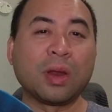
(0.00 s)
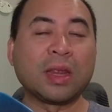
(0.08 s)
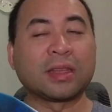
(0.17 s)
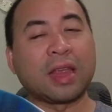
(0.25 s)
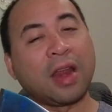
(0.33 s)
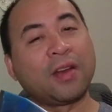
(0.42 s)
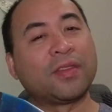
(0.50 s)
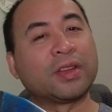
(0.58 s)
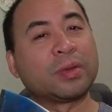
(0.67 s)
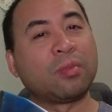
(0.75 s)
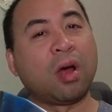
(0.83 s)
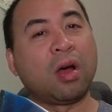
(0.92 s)
but it's kind of a
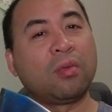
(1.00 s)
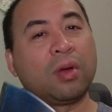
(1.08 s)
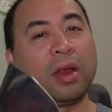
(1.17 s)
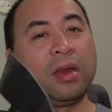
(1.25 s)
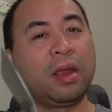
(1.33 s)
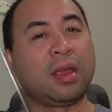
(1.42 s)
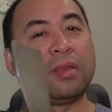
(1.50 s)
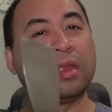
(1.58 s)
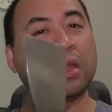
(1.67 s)
small one, and